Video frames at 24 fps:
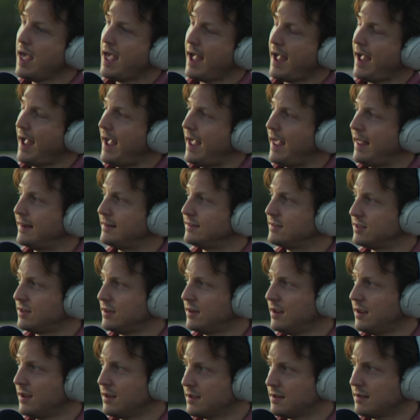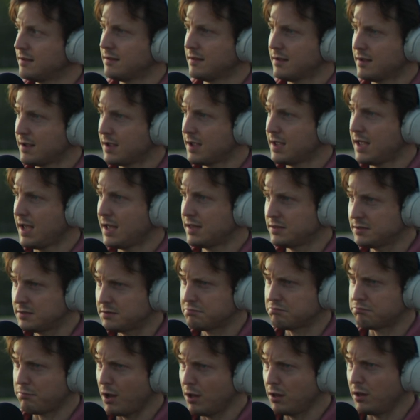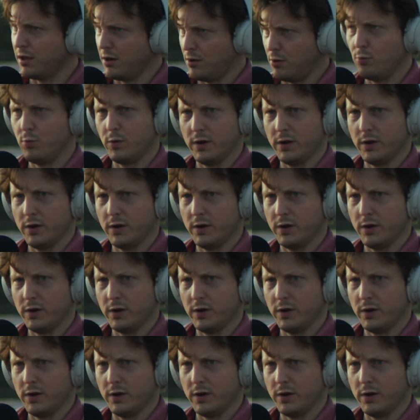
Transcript: and it gets a little